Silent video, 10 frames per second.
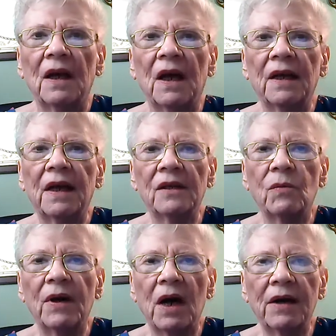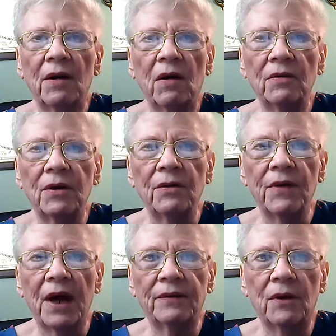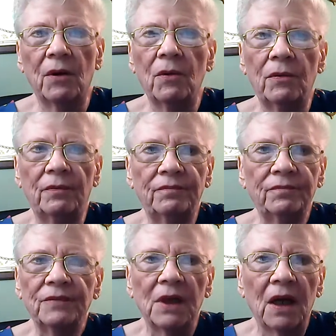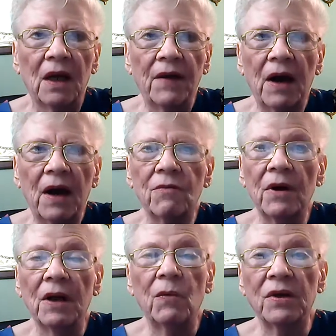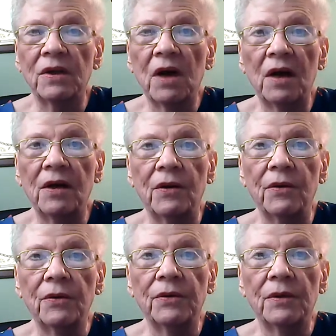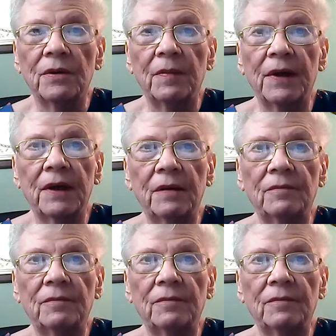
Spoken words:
I guess we kind of all knew that, though. That really was not news, but...